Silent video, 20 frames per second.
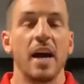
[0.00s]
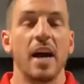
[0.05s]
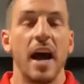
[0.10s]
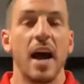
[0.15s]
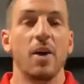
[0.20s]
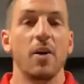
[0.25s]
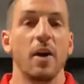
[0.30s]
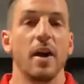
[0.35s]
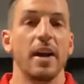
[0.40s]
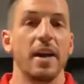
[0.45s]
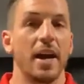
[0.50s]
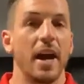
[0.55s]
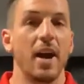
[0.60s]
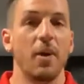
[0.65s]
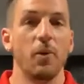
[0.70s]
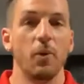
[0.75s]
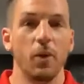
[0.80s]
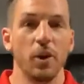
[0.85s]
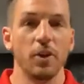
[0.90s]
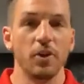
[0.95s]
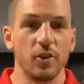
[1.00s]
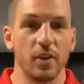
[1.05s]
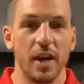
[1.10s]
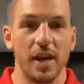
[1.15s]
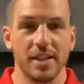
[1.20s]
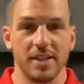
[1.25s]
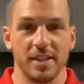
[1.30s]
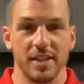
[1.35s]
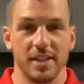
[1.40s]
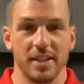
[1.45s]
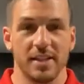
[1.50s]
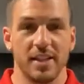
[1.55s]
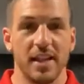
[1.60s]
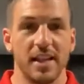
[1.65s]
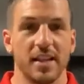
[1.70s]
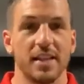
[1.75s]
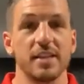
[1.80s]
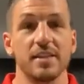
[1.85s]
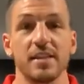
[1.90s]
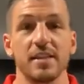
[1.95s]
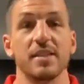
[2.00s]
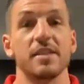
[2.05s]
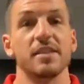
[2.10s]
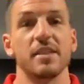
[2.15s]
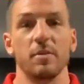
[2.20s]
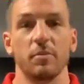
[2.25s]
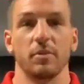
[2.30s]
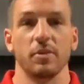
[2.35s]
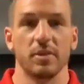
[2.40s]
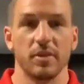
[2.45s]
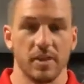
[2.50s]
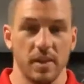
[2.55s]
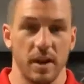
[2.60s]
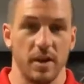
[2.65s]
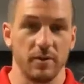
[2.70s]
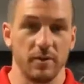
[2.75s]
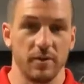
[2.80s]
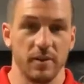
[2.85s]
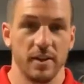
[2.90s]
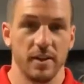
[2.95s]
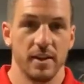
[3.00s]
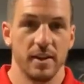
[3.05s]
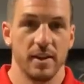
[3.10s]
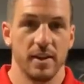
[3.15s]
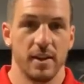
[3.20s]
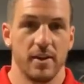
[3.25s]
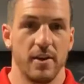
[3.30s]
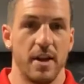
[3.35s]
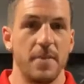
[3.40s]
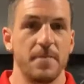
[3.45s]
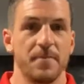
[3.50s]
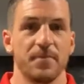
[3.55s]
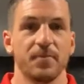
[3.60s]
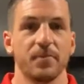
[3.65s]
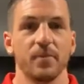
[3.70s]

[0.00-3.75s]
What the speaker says: I want you guys to understand that this is simple stuff, all right?